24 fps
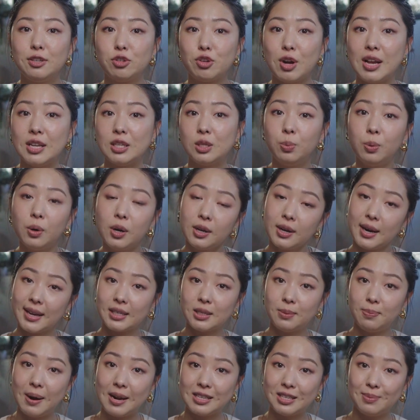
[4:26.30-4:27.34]
transport
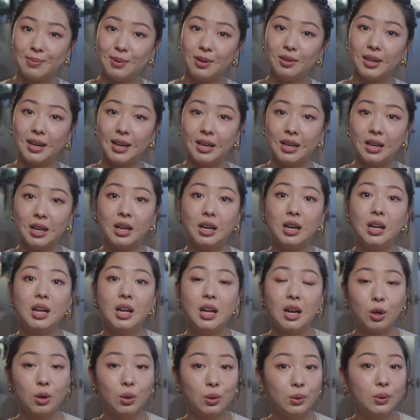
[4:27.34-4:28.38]
express milk in a
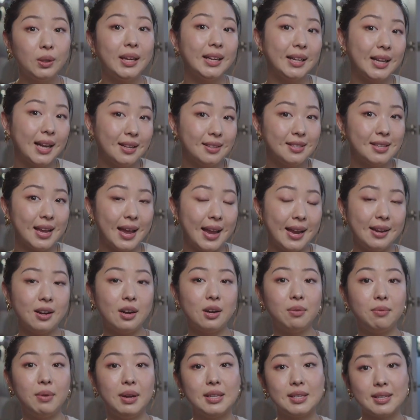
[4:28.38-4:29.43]
cooling
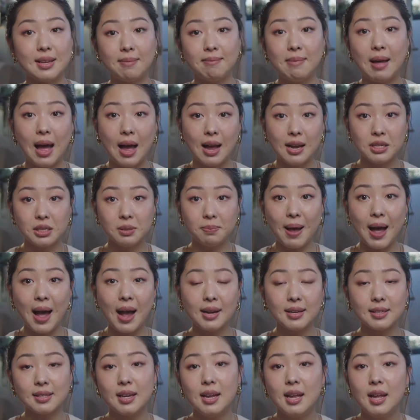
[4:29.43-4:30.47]
container with some ice
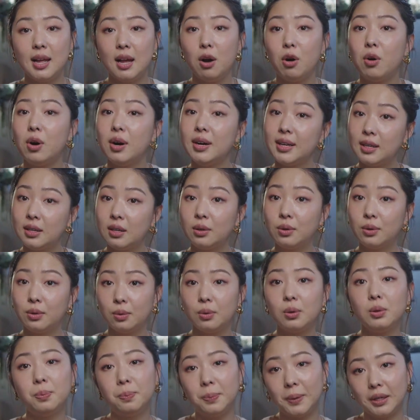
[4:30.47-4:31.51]
packs or in a
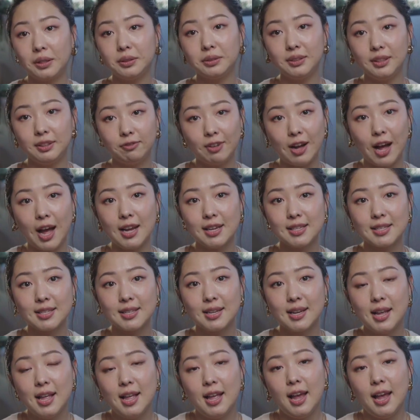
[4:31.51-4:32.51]
cooled bottle device.